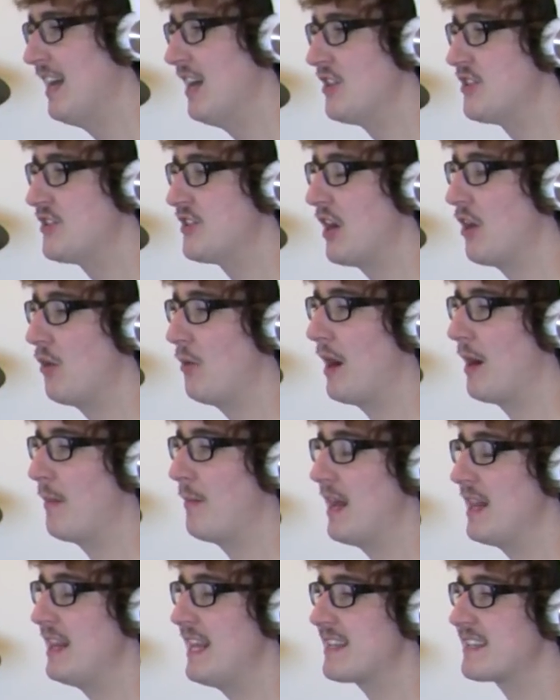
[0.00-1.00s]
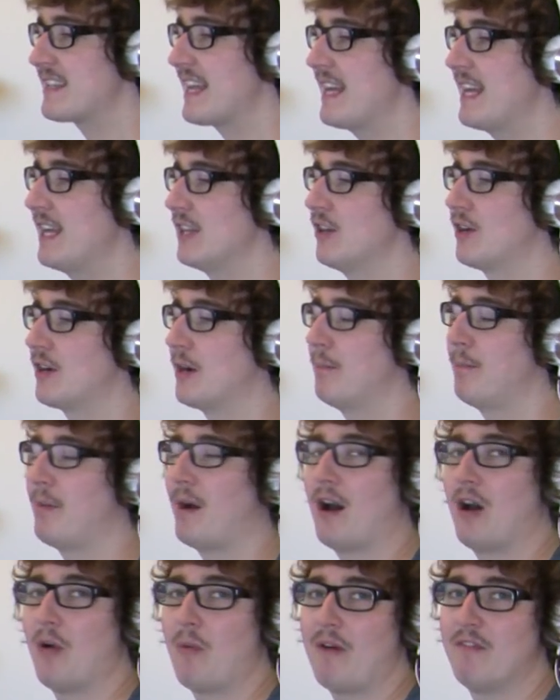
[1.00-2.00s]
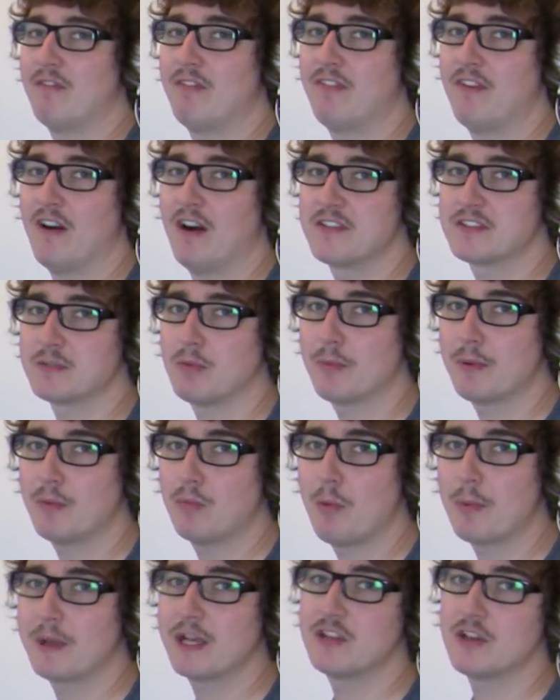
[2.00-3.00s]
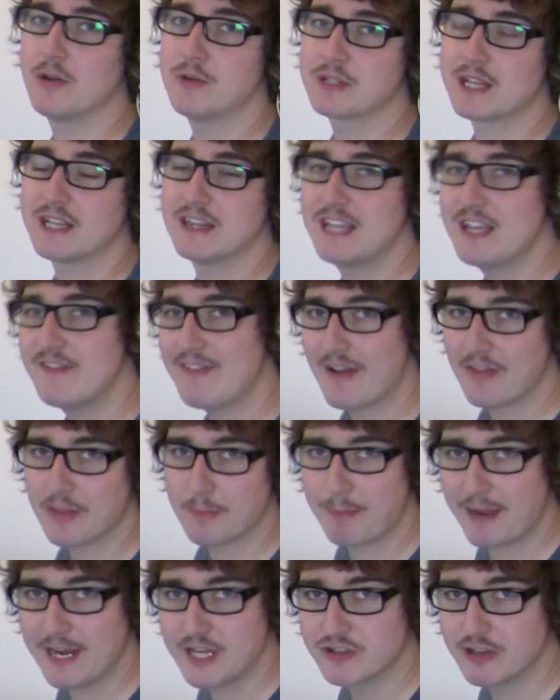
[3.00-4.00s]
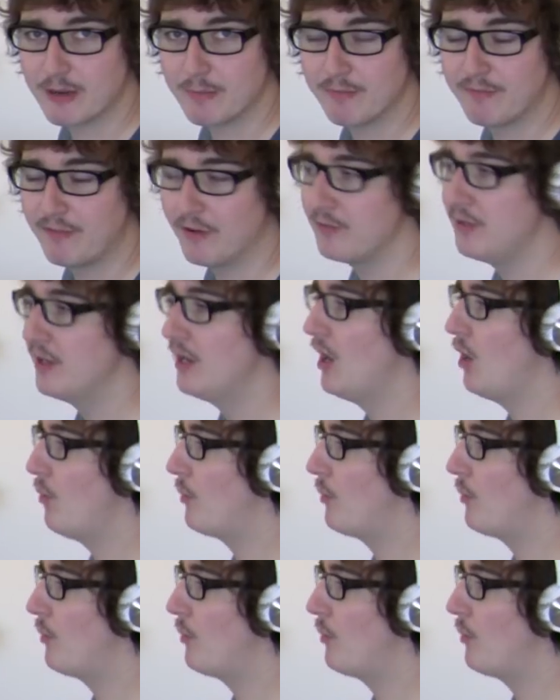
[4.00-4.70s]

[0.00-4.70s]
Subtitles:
So let's take a look at bar one first. What we're going to do is going to leave out the bass drum foot.